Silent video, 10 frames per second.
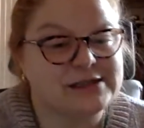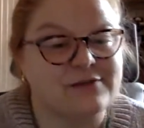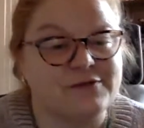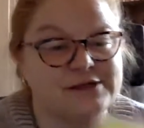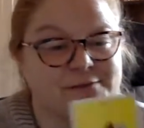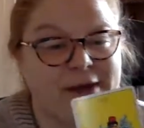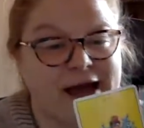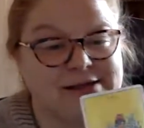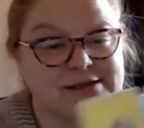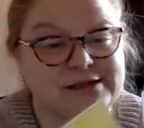of this
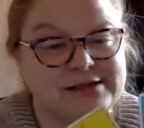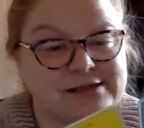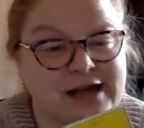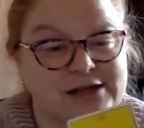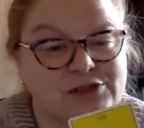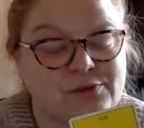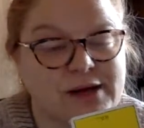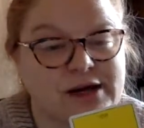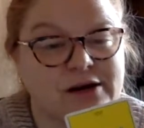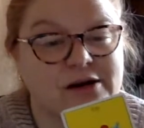mask that he's had to
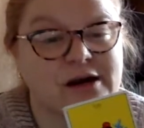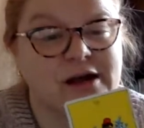wear.